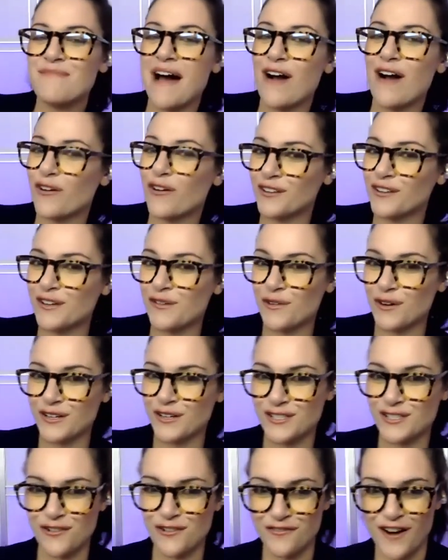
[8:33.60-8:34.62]
power only
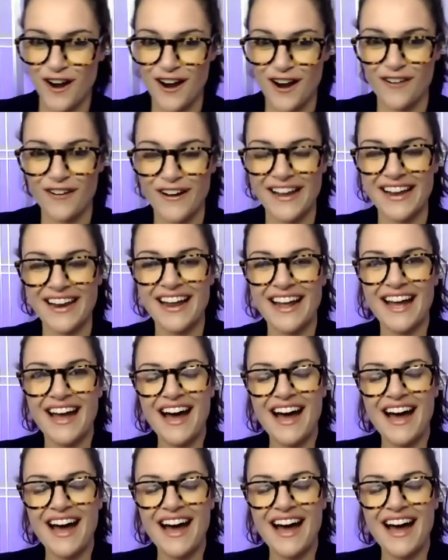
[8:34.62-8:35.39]
works so far, right?